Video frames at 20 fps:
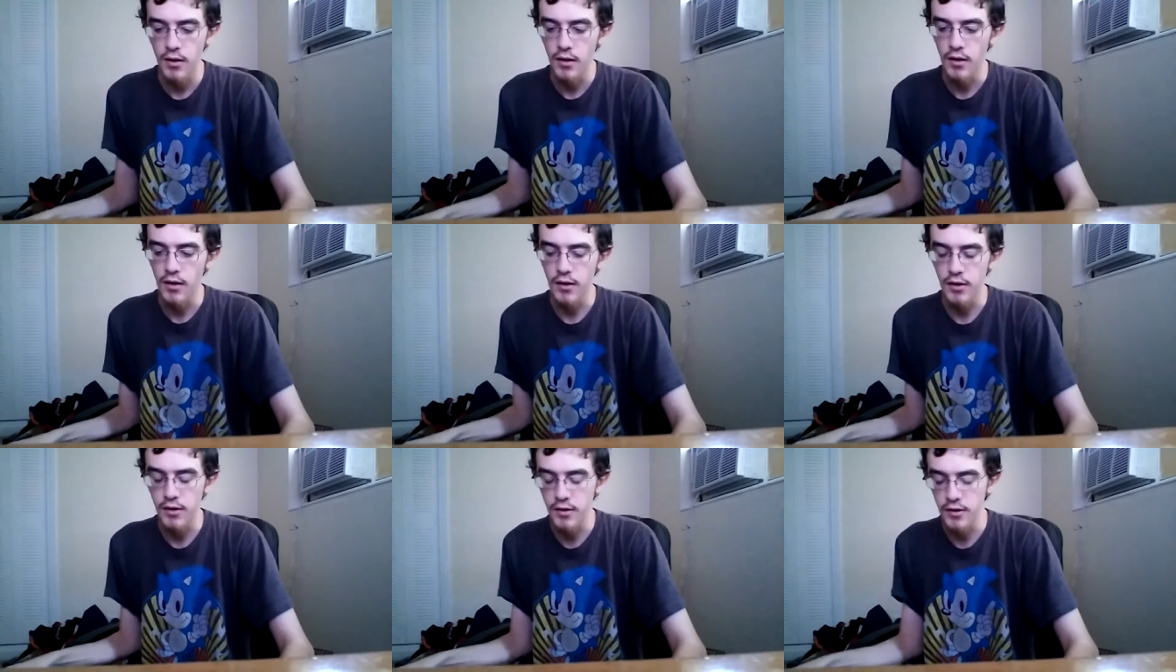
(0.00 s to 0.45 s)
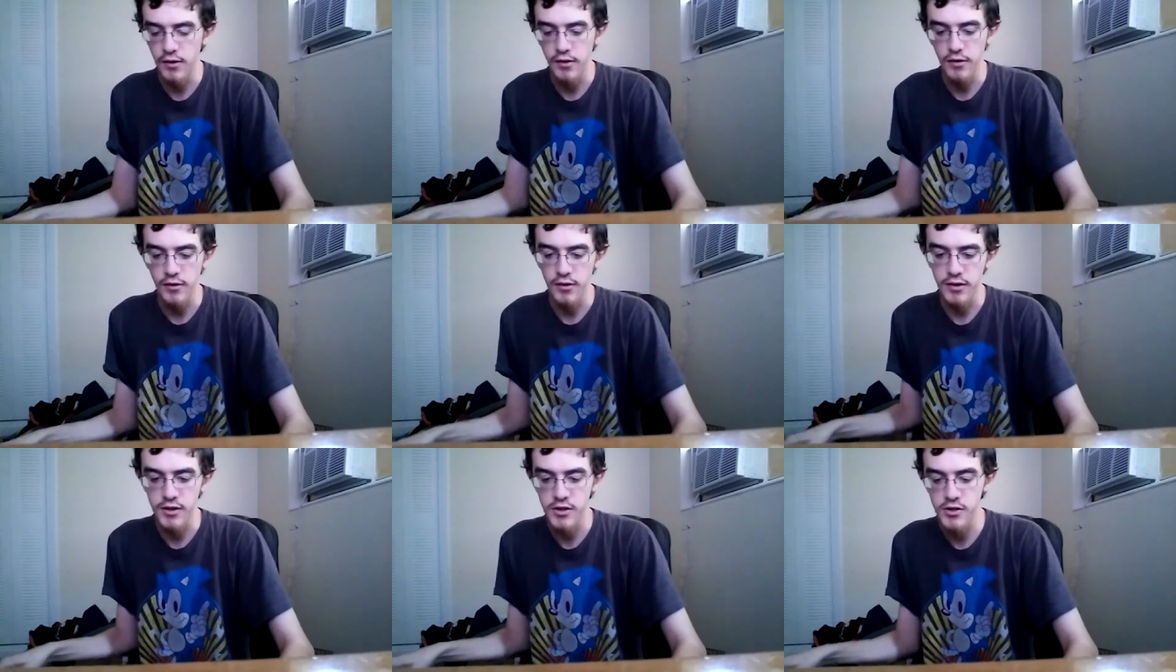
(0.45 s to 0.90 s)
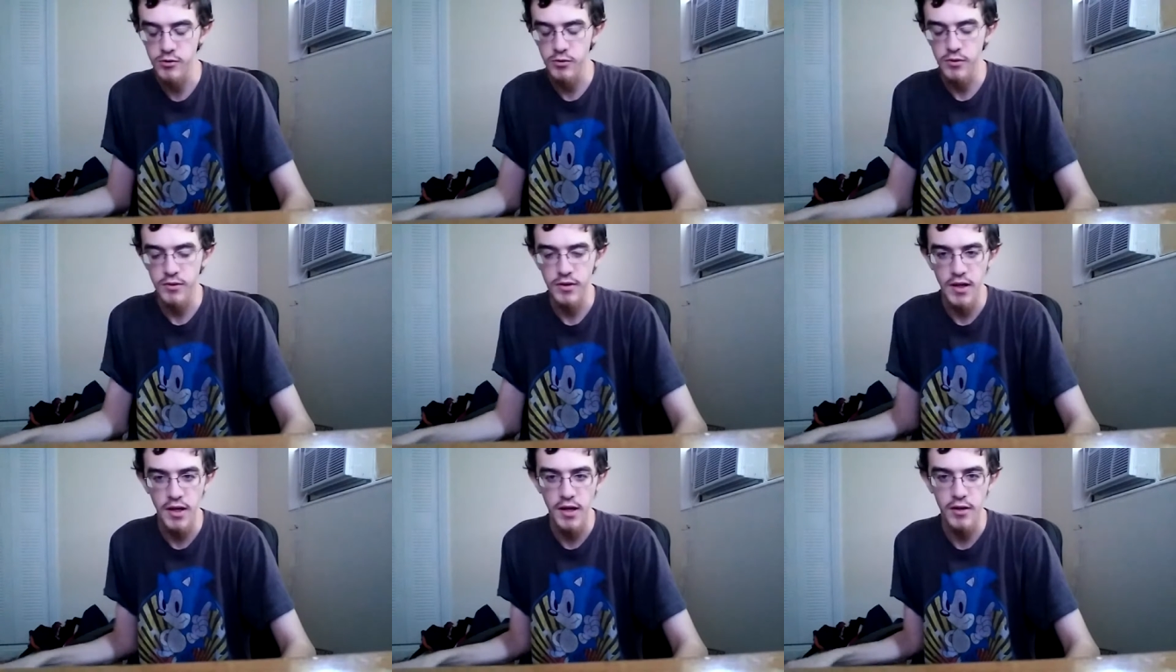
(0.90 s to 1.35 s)
You can either like,
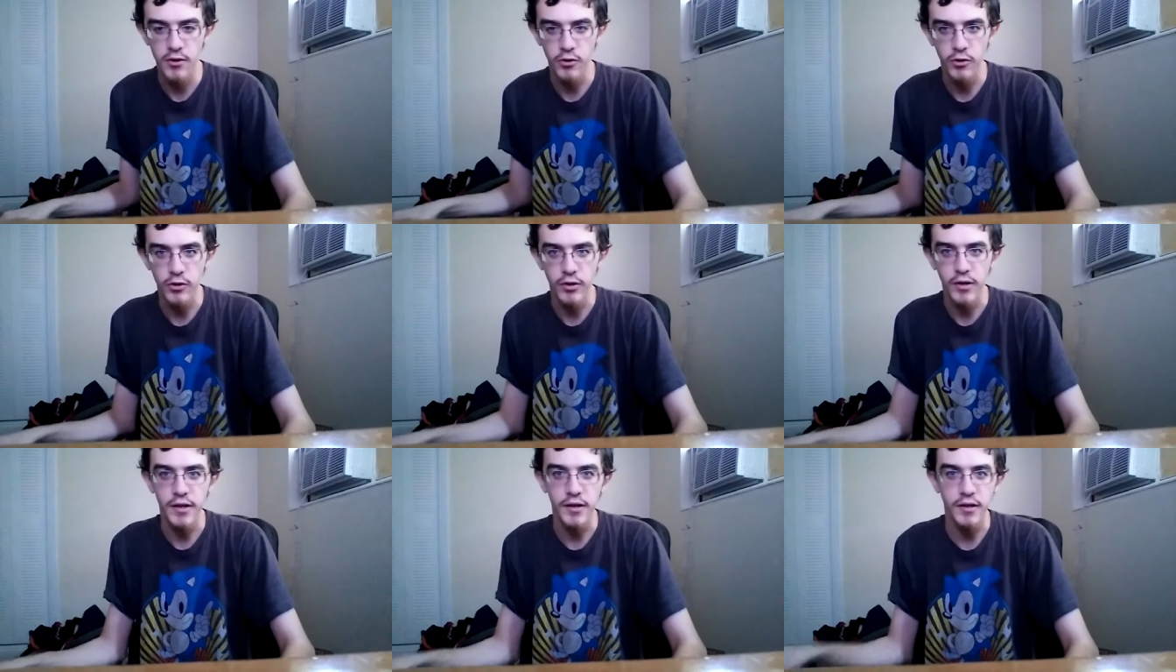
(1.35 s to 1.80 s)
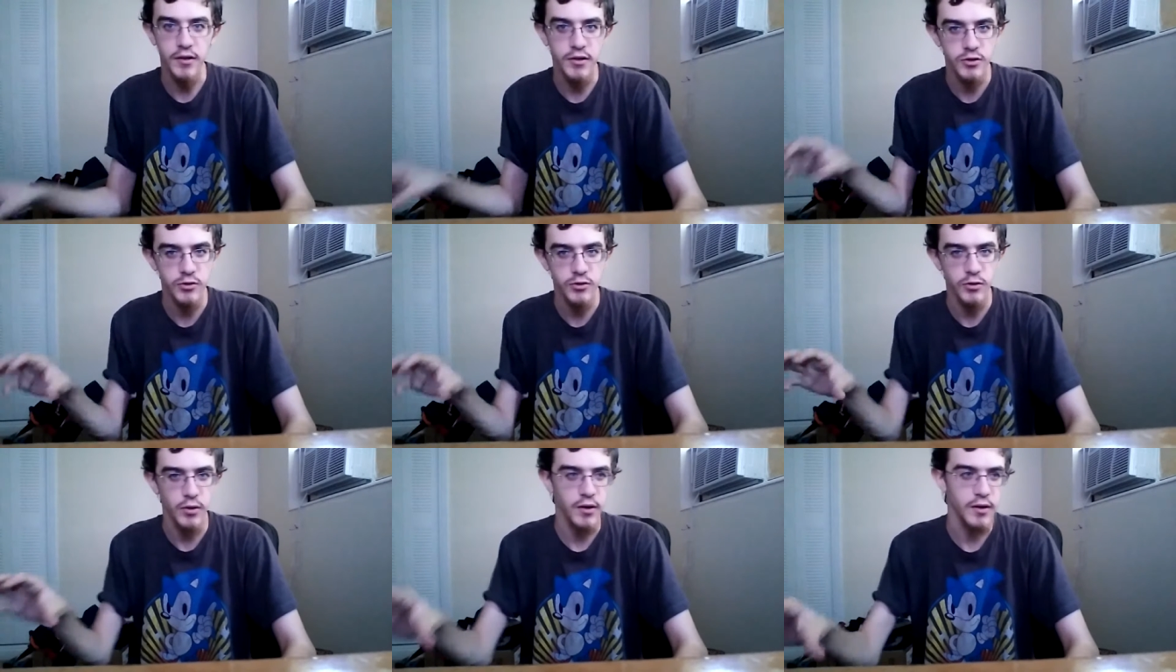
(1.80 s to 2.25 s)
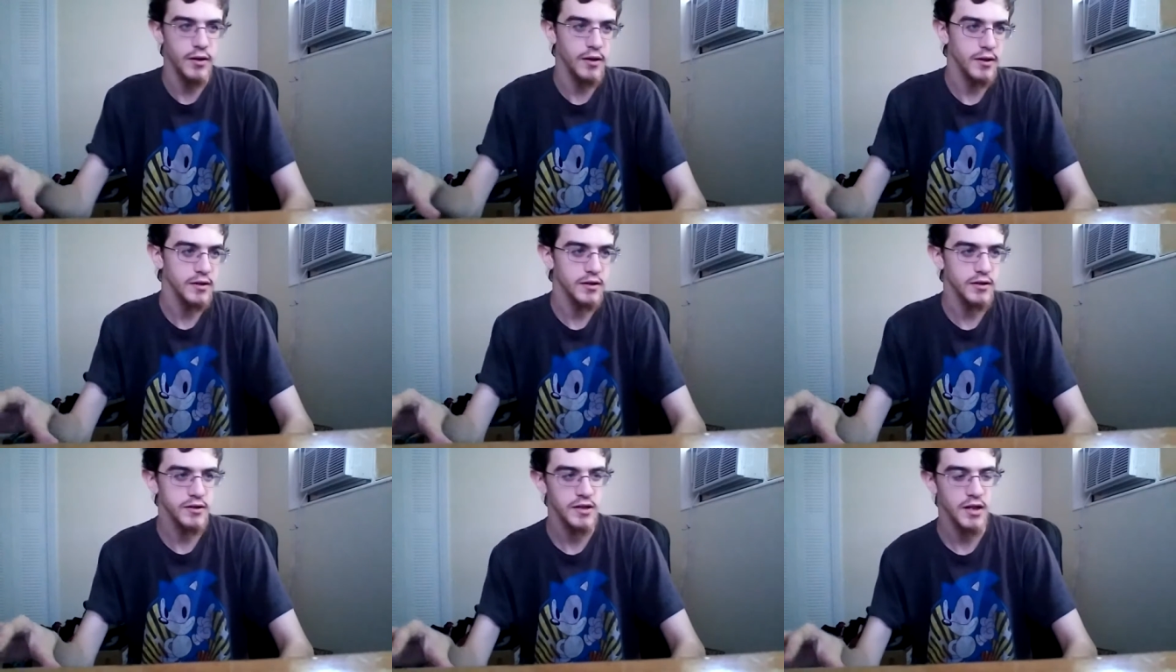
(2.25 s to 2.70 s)
destroy that or like destroy like
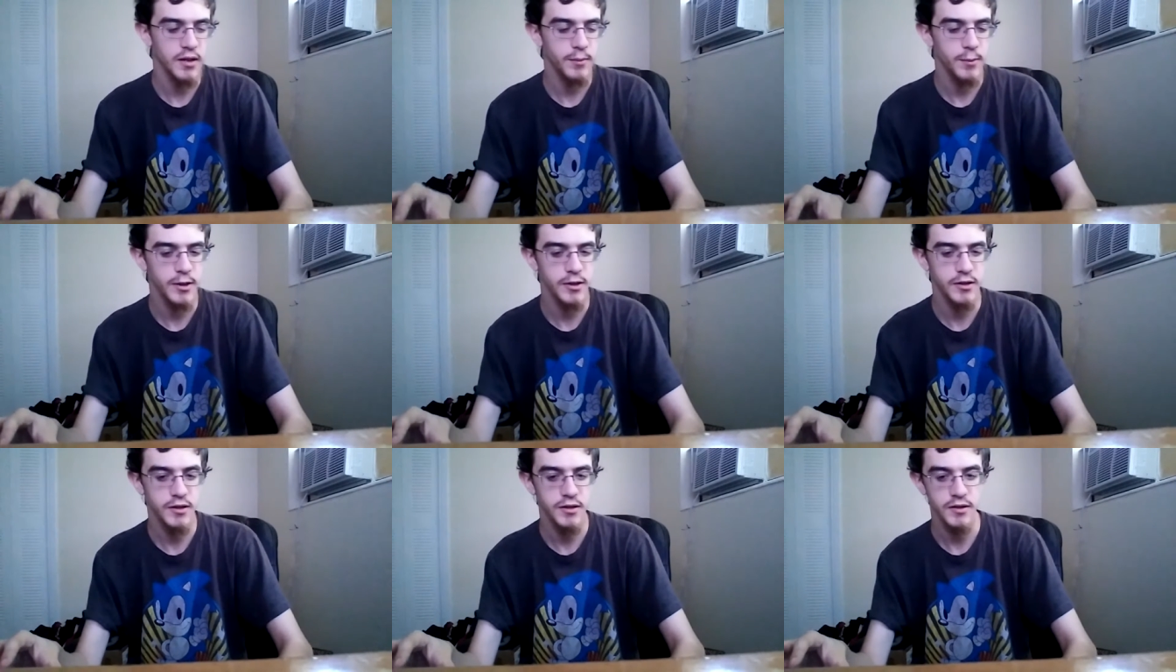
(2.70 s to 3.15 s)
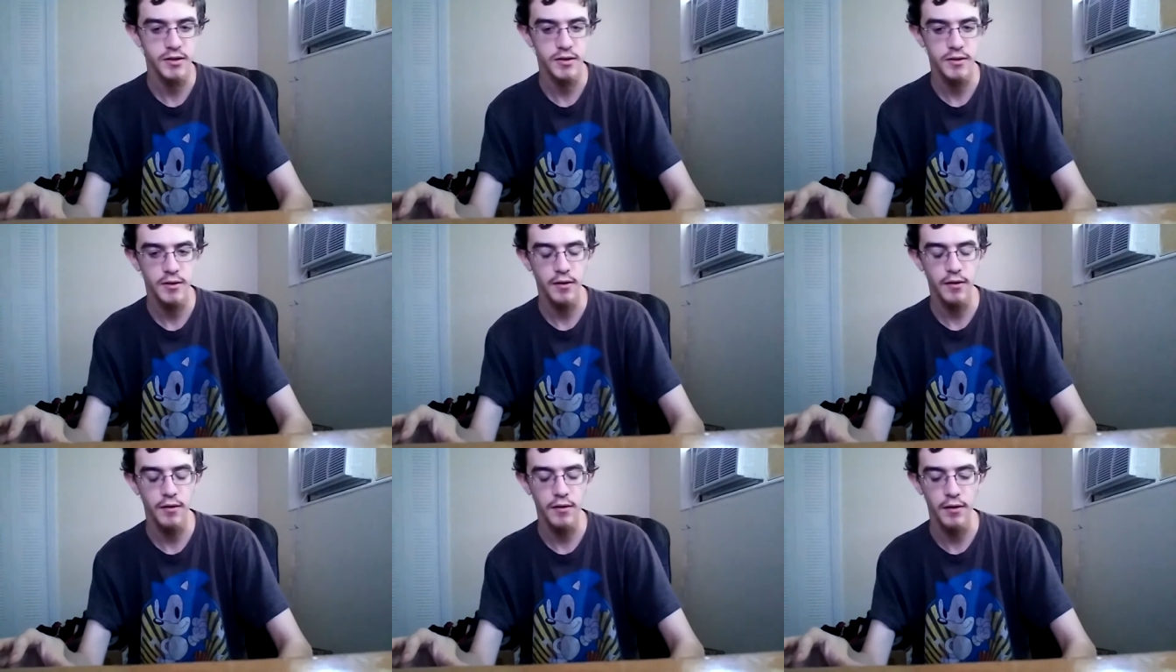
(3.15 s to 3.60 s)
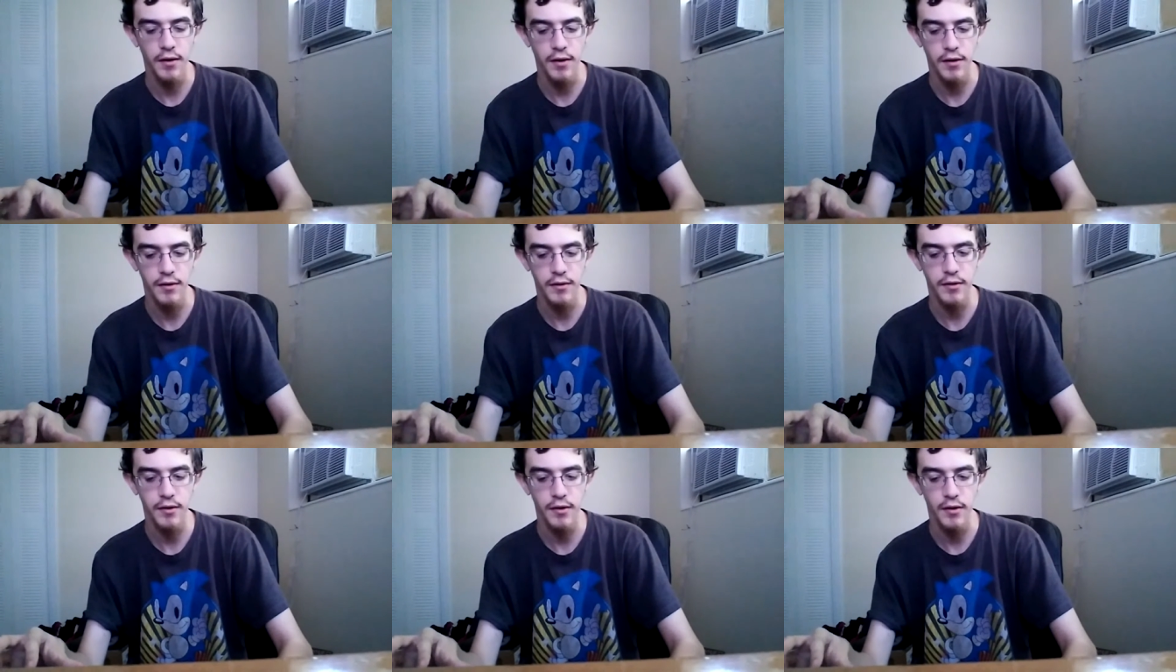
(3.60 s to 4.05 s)
these enemies, and